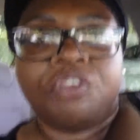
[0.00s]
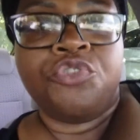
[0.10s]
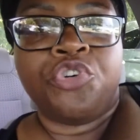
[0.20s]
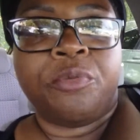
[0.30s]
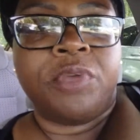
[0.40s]
you
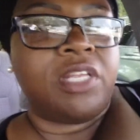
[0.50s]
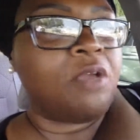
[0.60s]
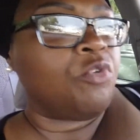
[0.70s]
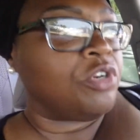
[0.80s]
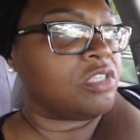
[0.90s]
know what I mean,
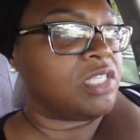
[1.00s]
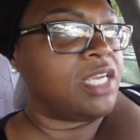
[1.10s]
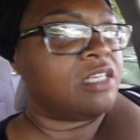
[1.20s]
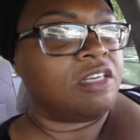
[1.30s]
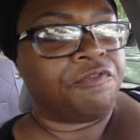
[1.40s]
they want to
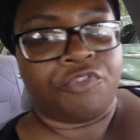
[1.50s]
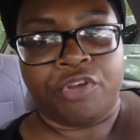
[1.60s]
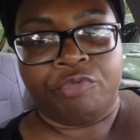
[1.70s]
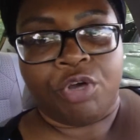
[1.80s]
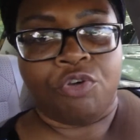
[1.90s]
stand up for
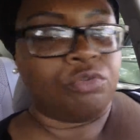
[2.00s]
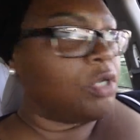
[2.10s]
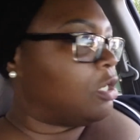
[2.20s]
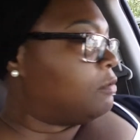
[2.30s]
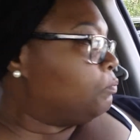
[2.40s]
their
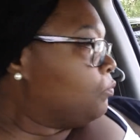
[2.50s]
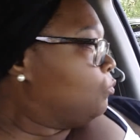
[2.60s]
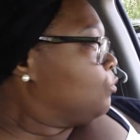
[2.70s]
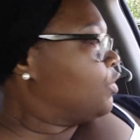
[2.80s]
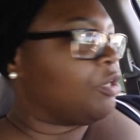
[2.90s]
own,
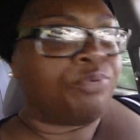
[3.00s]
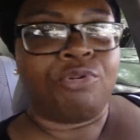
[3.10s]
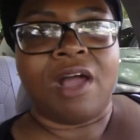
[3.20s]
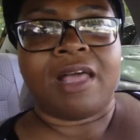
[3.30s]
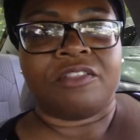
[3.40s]
the
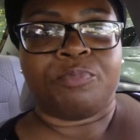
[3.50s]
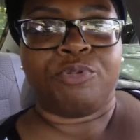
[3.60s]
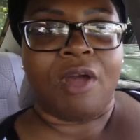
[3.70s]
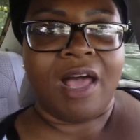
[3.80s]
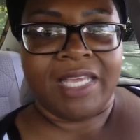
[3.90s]

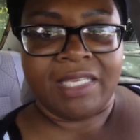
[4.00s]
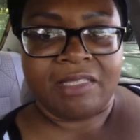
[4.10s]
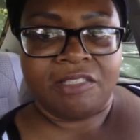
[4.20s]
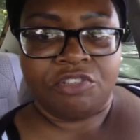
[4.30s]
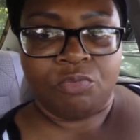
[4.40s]
pride
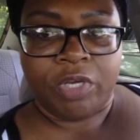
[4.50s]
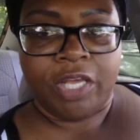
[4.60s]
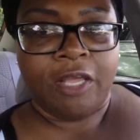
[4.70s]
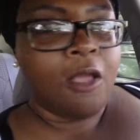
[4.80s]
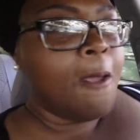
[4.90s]
gets in the
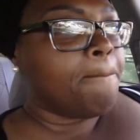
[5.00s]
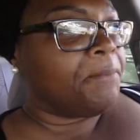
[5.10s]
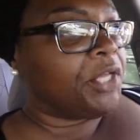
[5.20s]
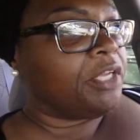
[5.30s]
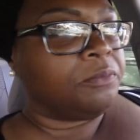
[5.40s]
way.
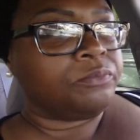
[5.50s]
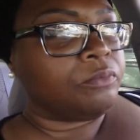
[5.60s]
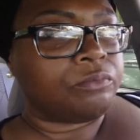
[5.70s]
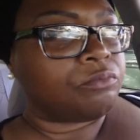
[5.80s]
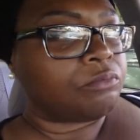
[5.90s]
But
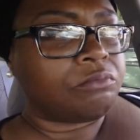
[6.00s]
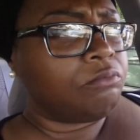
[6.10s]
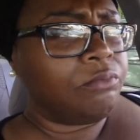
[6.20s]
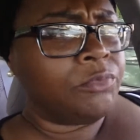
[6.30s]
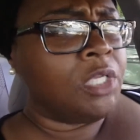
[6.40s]

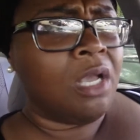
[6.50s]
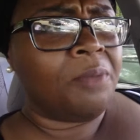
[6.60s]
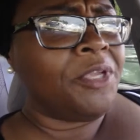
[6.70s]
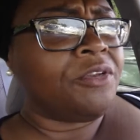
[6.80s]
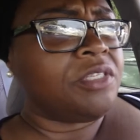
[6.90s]

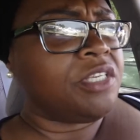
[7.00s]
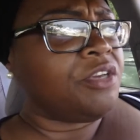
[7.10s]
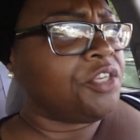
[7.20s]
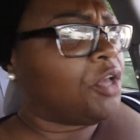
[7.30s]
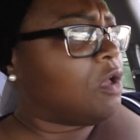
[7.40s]
I'm here to
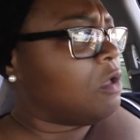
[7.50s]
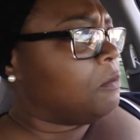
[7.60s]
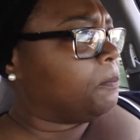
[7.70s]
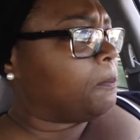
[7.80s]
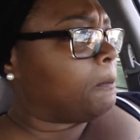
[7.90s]
tell y'all,